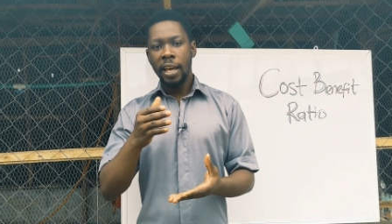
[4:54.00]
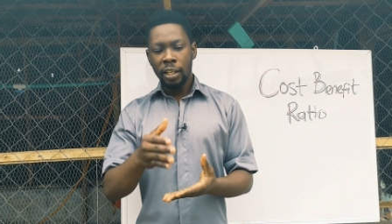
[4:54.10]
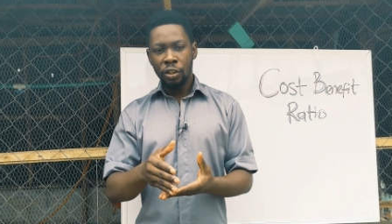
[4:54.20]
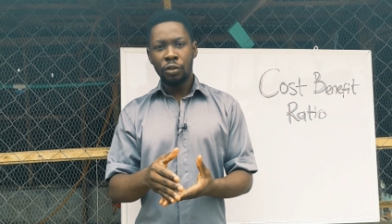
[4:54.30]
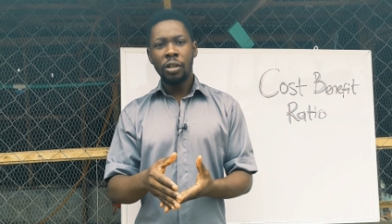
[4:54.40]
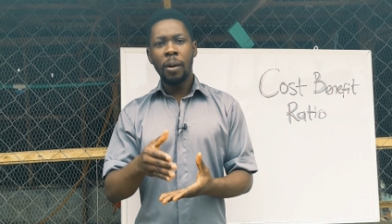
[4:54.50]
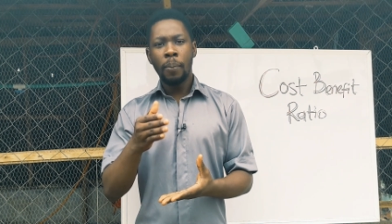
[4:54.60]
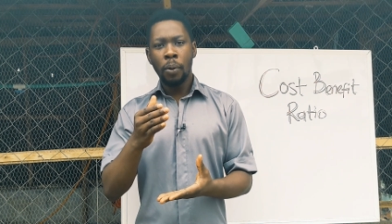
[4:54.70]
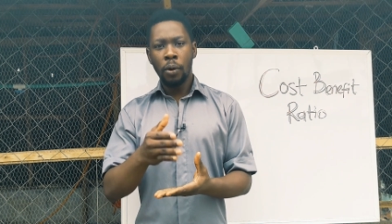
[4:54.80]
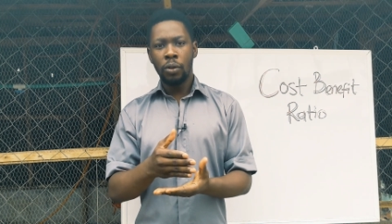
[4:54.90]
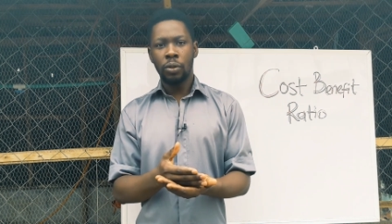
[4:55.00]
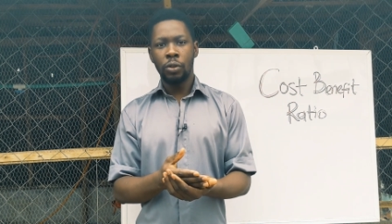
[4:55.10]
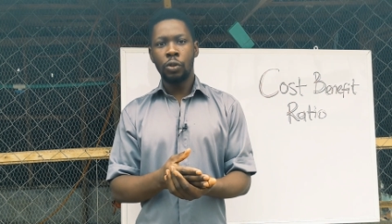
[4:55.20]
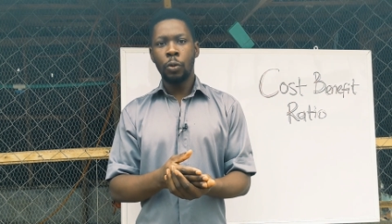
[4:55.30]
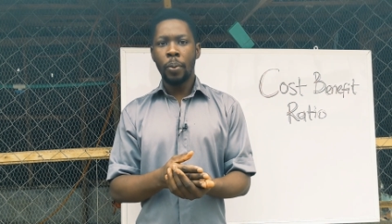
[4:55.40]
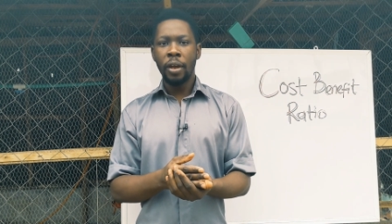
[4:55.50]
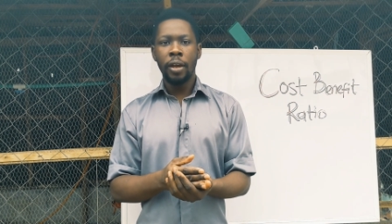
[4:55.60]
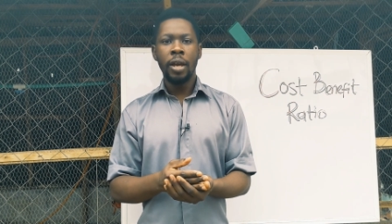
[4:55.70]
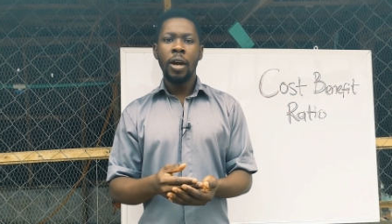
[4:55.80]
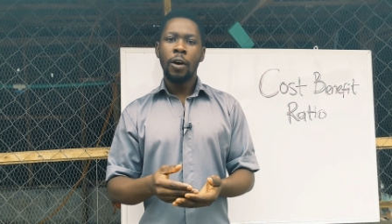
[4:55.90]
extra box you
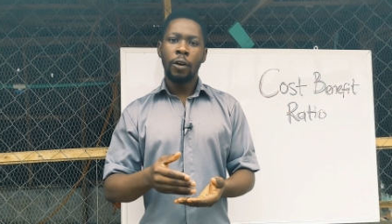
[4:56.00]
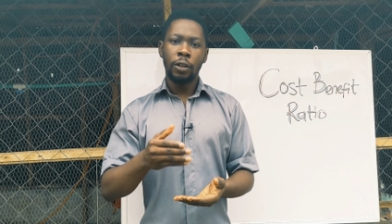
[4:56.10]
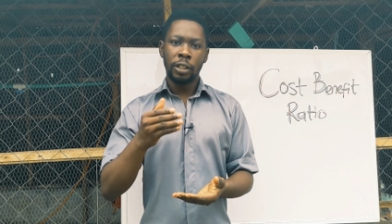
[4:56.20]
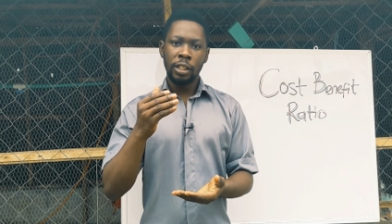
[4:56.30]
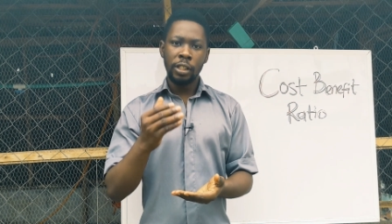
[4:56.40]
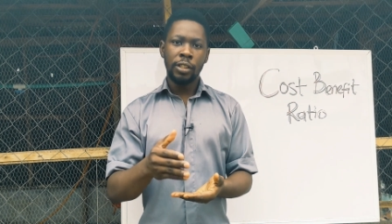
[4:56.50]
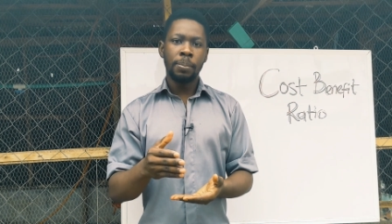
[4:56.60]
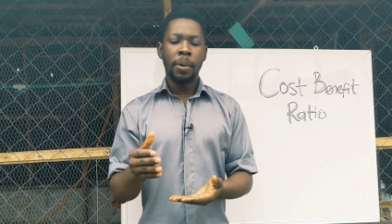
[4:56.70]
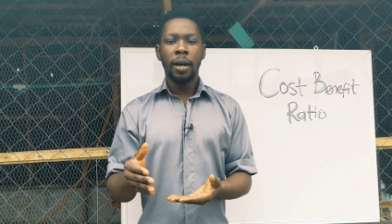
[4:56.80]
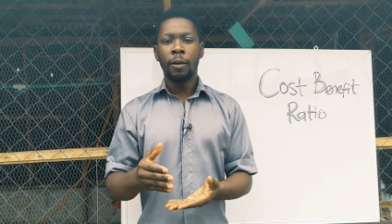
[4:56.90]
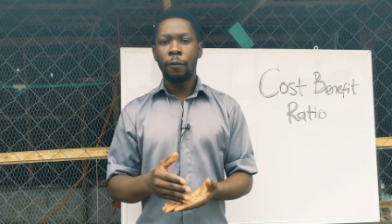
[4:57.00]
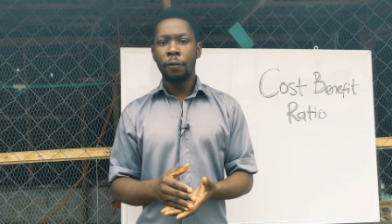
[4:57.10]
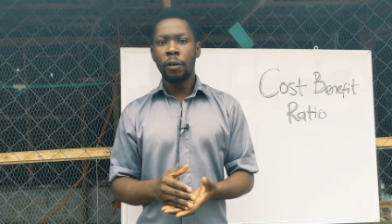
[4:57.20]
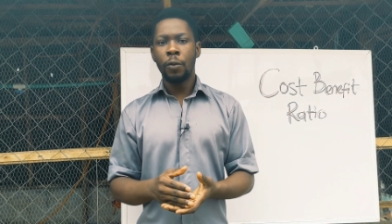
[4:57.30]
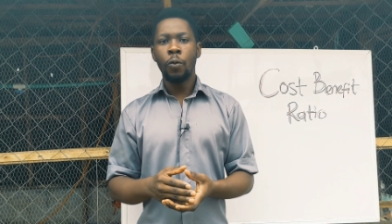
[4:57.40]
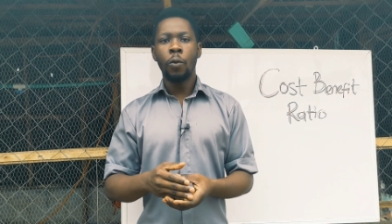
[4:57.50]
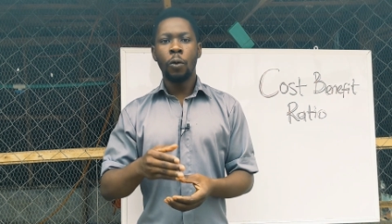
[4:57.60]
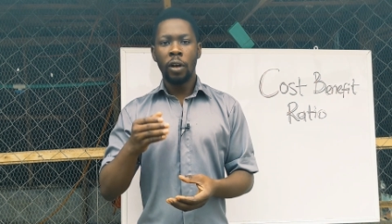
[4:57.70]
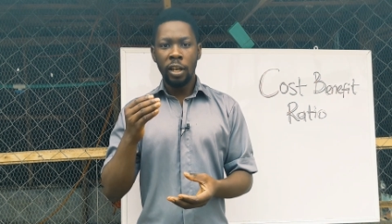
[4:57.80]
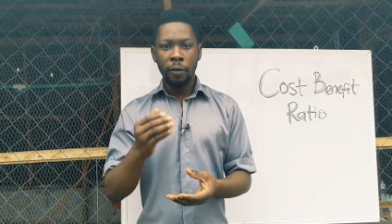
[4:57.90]
pay on each bag of feed
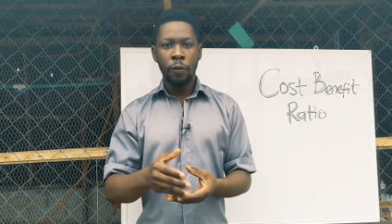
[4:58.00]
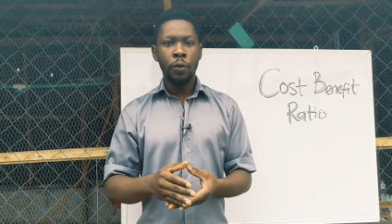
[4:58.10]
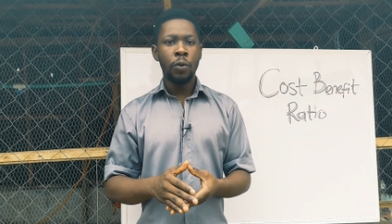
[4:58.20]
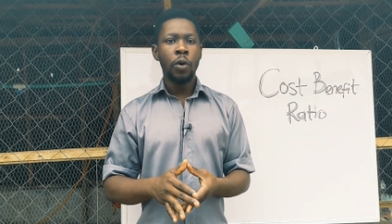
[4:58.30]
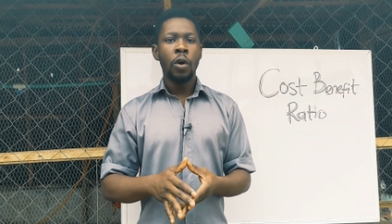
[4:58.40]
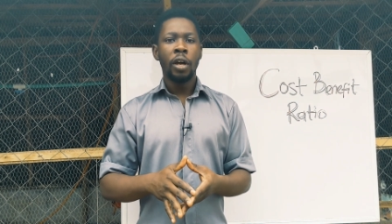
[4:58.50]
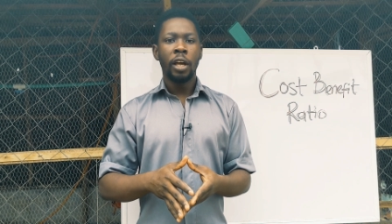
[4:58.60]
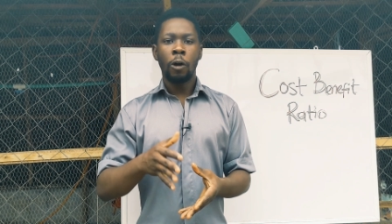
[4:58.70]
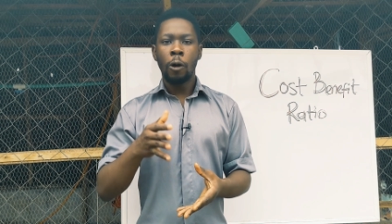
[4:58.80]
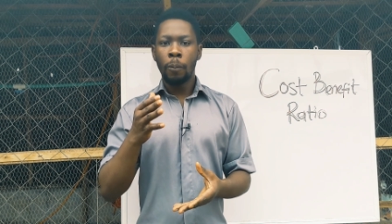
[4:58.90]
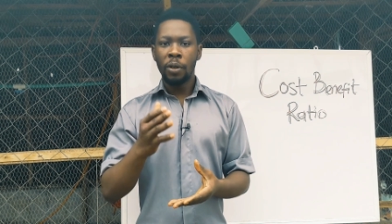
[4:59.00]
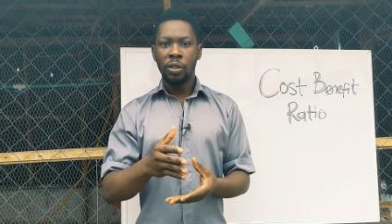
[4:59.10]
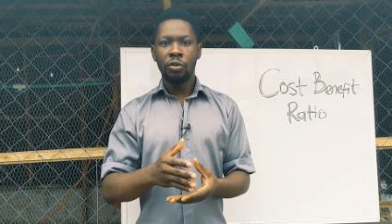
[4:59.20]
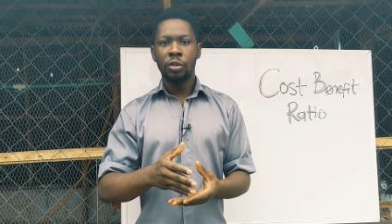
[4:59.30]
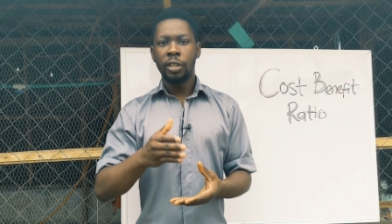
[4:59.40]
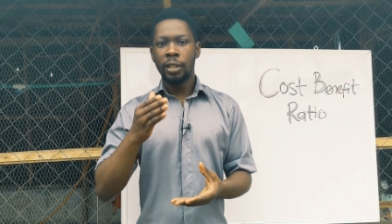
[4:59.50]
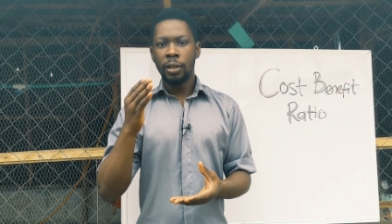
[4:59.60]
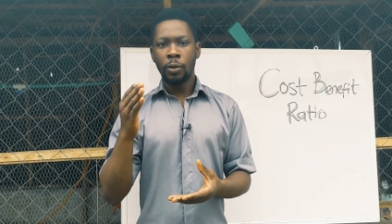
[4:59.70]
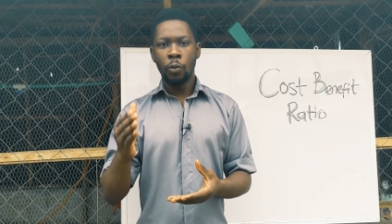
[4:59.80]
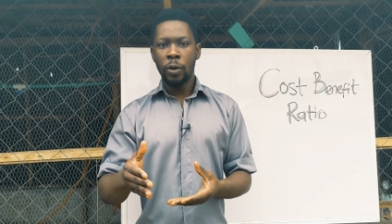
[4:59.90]
will give you a compensatory
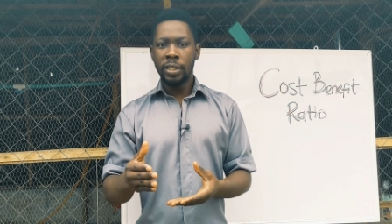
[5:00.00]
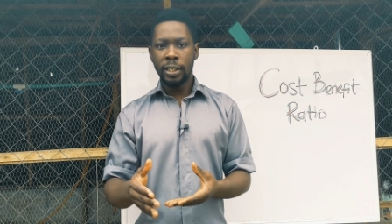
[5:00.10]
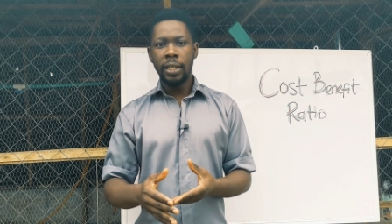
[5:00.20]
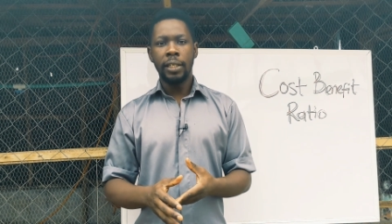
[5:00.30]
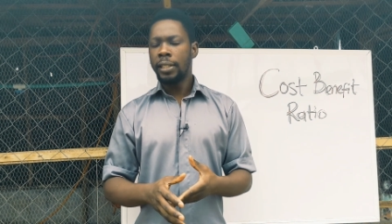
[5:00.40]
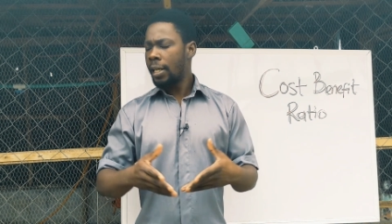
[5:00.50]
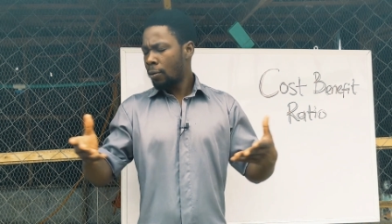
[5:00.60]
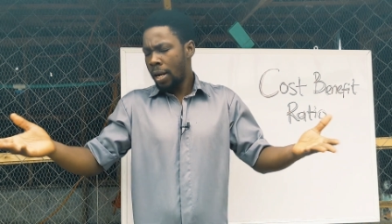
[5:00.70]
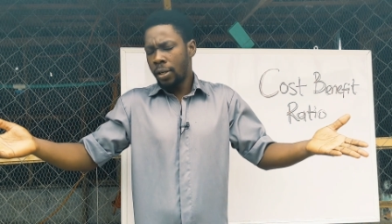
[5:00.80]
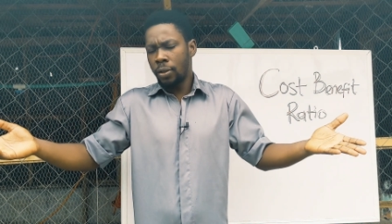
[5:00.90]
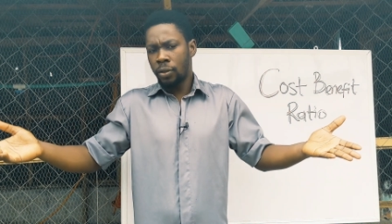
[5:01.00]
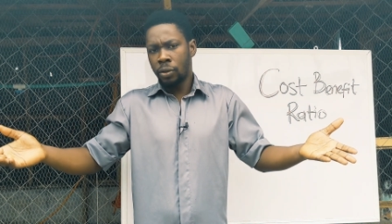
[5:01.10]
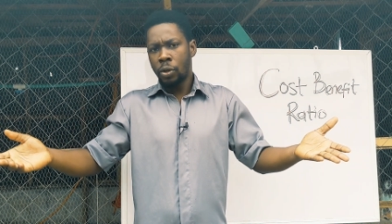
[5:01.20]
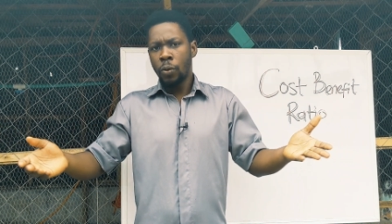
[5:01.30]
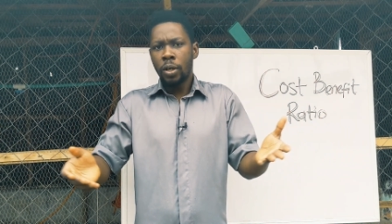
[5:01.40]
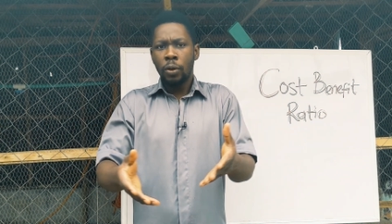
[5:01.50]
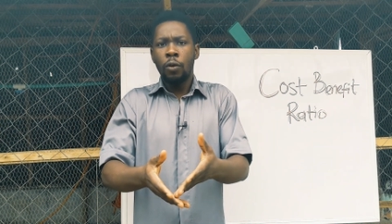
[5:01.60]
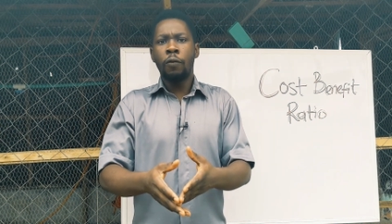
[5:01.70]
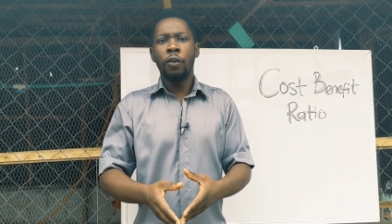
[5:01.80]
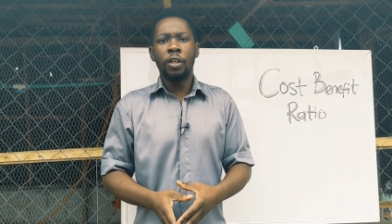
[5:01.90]
weight gain, then why not? Why not
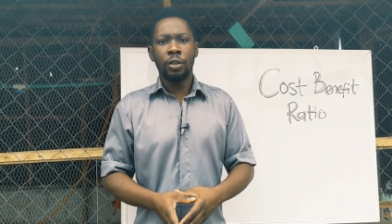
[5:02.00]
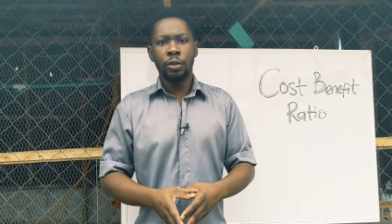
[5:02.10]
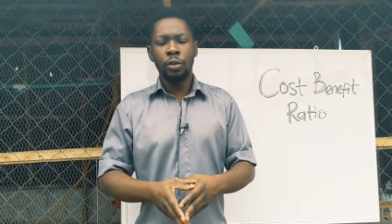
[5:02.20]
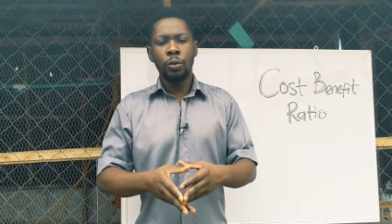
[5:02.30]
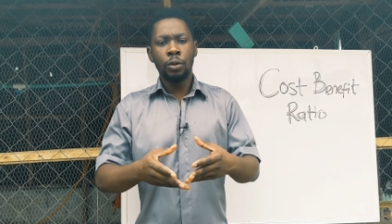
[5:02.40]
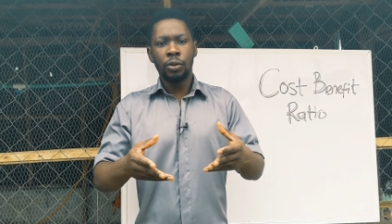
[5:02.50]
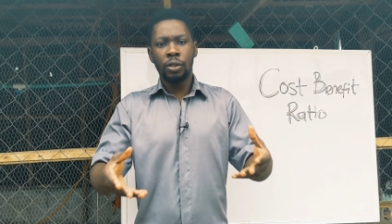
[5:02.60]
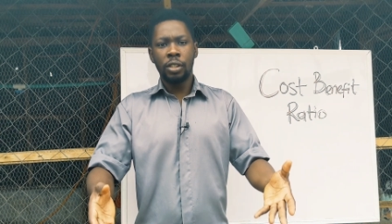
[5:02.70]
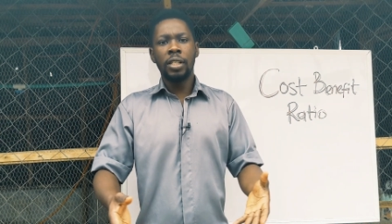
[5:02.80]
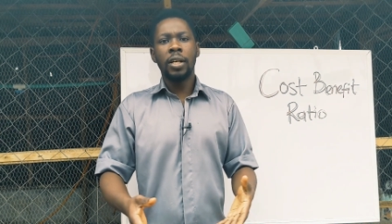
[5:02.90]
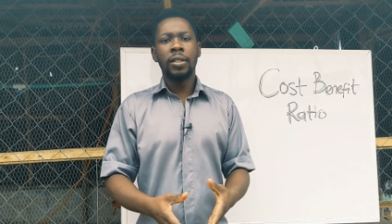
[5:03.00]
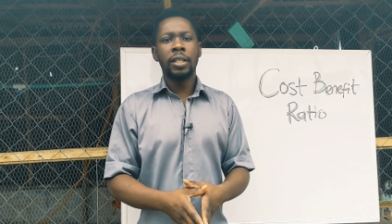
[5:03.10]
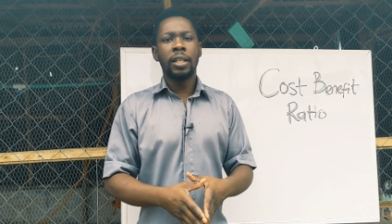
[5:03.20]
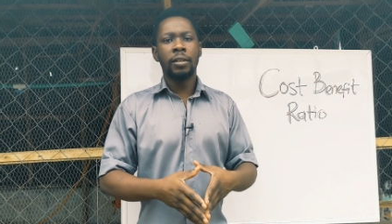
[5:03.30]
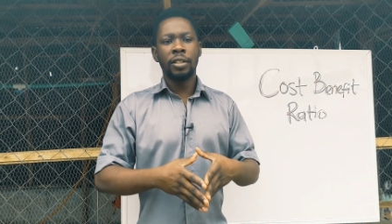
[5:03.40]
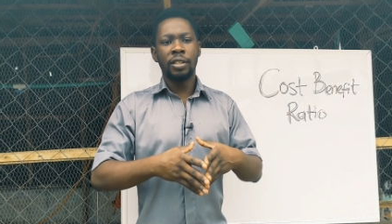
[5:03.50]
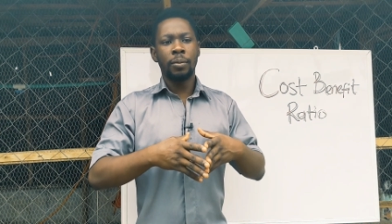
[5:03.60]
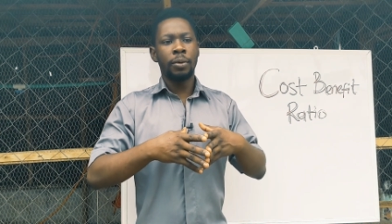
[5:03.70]
go for it? You want to sit down there and raise your